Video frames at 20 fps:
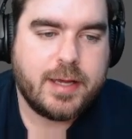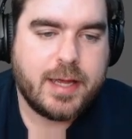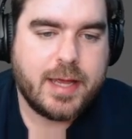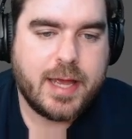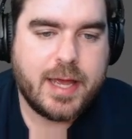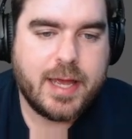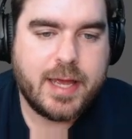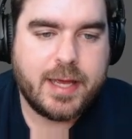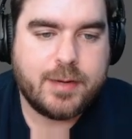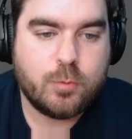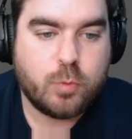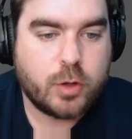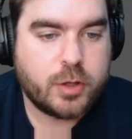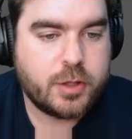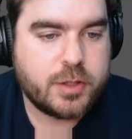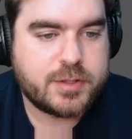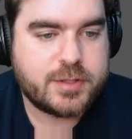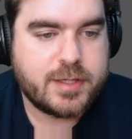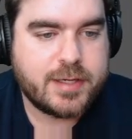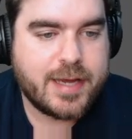and wanted to
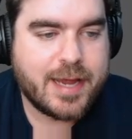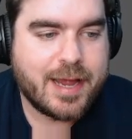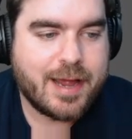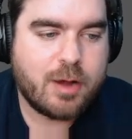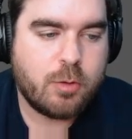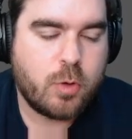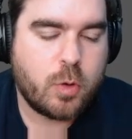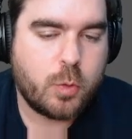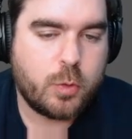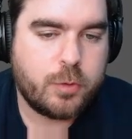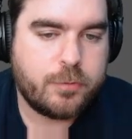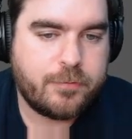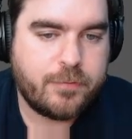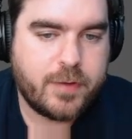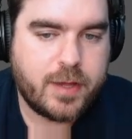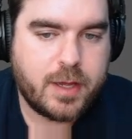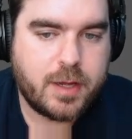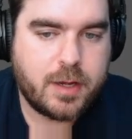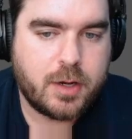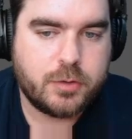see how it would
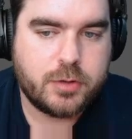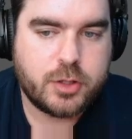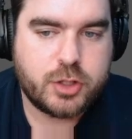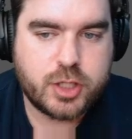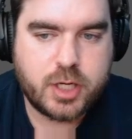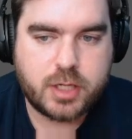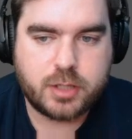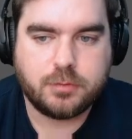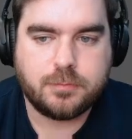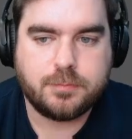fare on the channel.